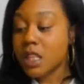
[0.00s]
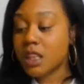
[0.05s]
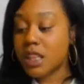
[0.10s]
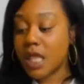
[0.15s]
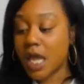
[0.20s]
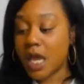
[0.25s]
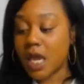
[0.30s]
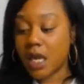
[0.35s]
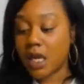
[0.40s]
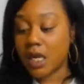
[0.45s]

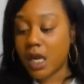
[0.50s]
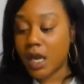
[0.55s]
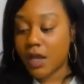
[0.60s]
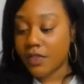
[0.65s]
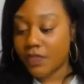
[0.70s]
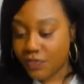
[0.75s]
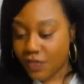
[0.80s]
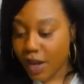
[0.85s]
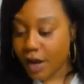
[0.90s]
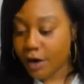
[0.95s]
then
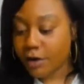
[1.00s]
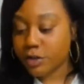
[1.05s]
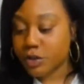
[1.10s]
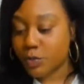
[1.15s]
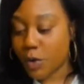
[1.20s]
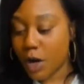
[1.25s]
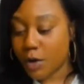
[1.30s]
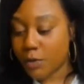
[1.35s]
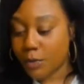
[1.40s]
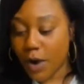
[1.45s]

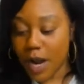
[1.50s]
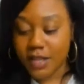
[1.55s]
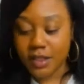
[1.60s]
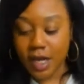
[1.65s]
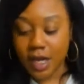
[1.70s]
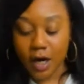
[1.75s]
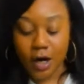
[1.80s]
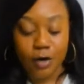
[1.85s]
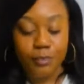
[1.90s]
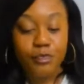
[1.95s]
there's one right
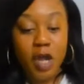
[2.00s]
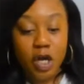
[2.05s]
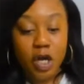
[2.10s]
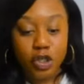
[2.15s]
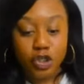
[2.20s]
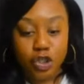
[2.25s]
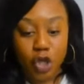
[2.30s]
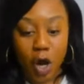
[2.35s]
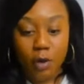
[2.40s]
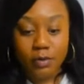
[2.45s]
there.
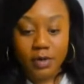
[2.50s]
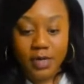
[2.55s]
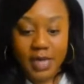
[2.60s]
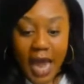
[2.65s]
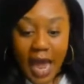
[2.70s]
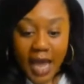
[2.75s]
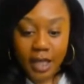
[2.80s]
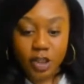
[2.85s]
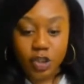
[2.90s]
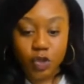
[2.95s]
So
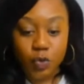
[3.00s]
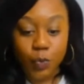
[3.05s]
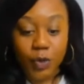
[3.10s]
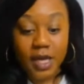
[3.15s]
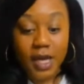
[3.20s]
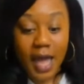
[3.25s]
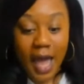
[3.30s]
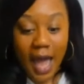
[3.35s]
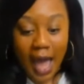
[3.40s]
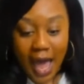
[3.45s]
next
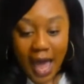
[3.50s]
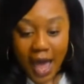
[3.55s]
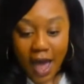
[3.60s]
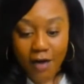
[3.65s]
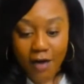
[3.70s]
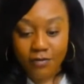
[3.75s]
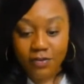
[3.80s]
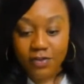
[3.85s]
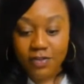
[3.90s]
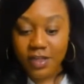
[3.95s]
we
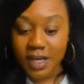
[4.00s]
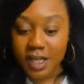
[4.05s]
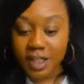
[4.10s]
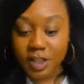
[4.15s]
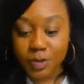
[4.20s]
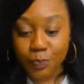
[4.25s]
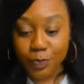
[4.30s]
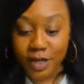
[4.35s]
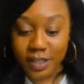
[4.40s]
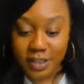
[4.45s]
have
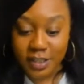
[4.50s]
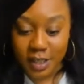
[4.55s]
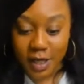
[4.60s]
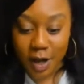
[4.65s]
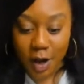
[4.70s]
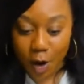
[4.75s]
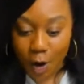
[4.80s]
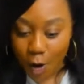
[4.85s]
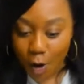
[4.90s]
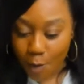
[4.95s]
this pressing
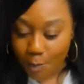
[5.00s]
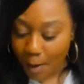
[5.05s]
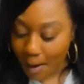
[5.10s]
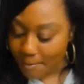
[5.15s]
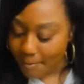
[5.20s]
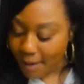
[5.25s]
comb.